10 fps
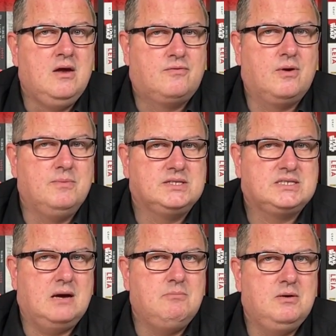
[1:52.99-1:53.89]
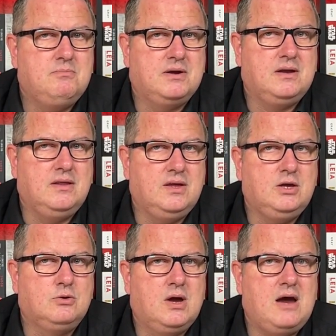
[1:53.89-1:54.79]
from the summer, but in the
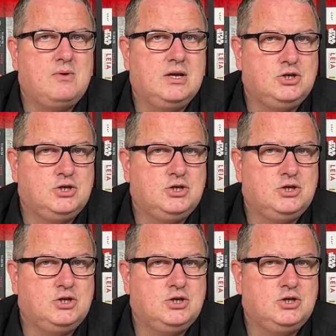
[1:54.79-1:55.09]
euro area,